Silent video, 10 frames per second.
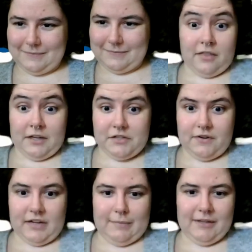Yeah, thanks
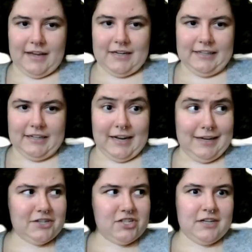for naming that, Nina.
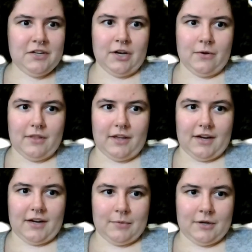I actually didn't know
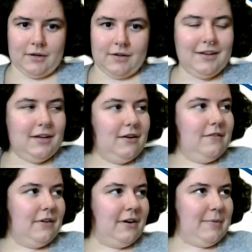that. I'm a
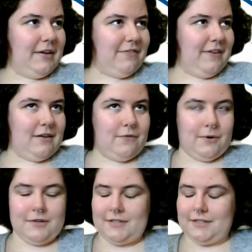very big fan of
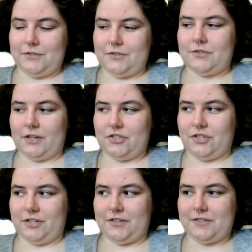horizontal
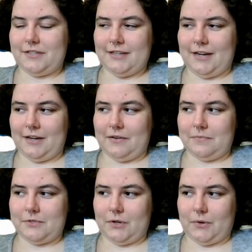structures.
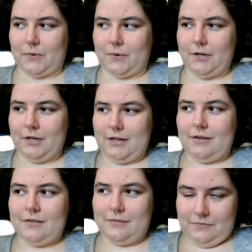So
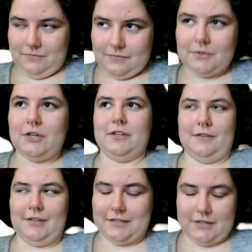
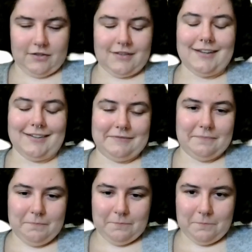good, that's a good thing.